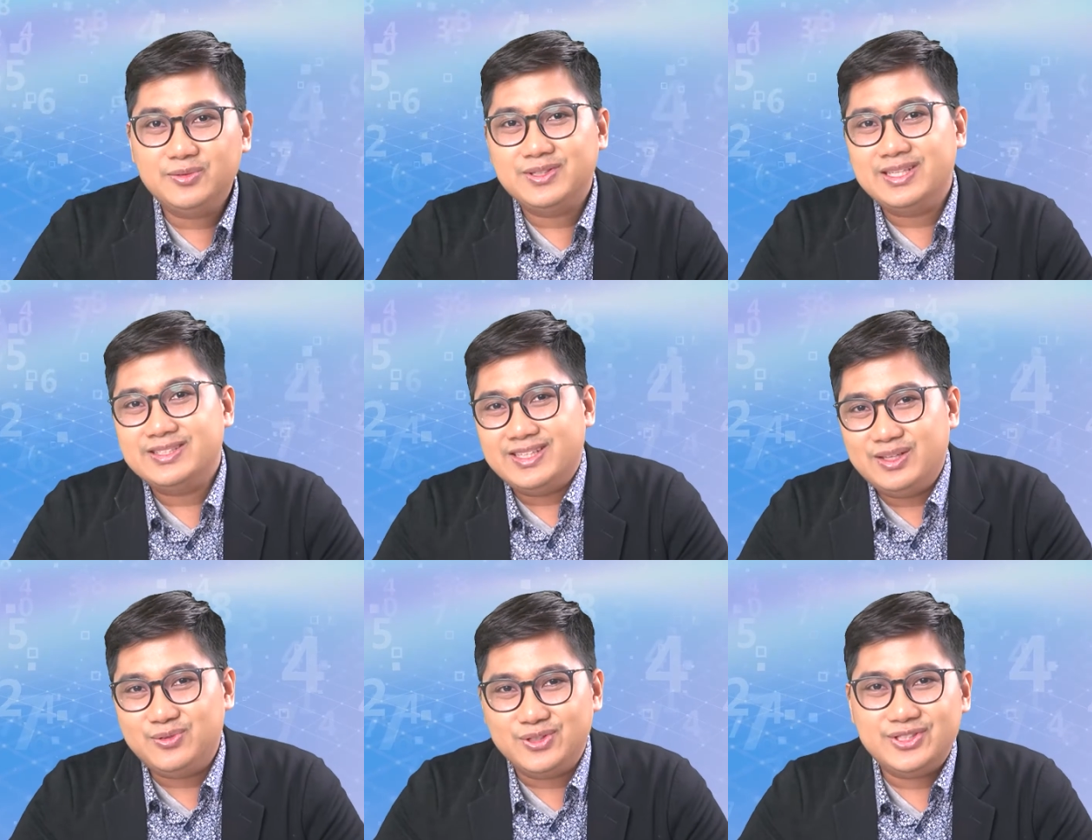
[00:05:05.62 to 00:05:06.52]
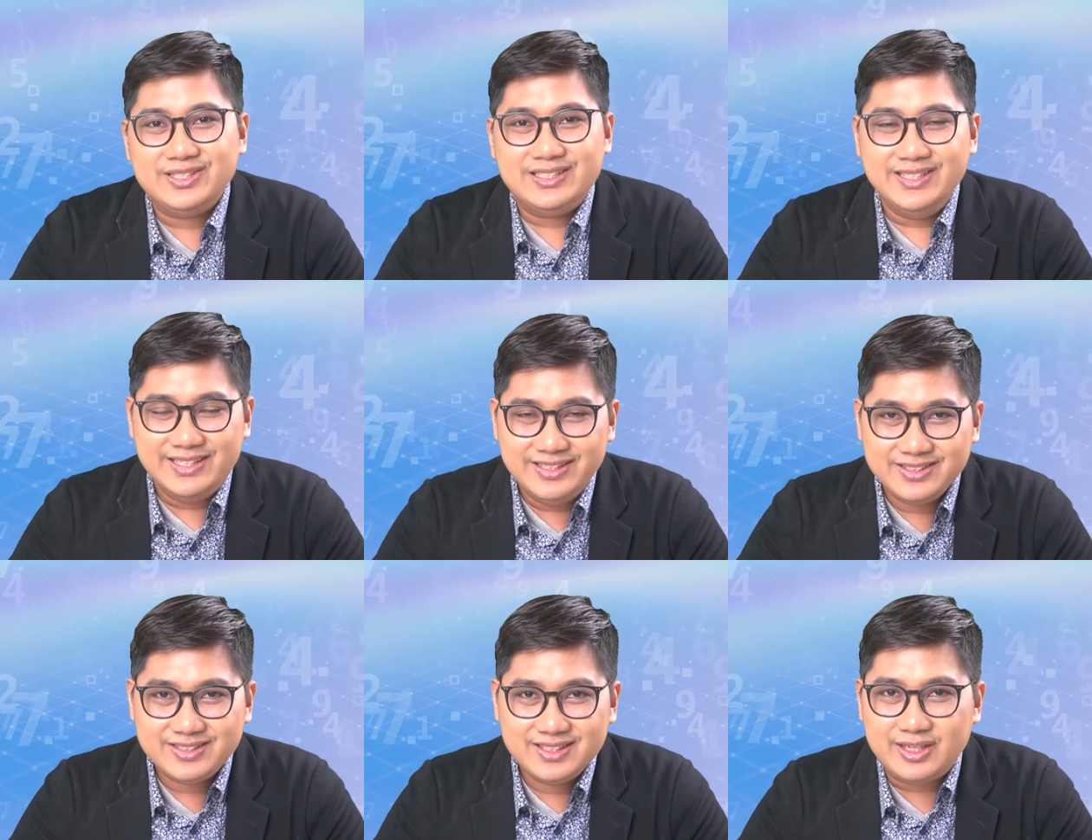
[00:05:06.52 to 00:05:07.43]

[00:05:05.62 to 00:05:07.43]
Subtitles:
you for listening, future engineers.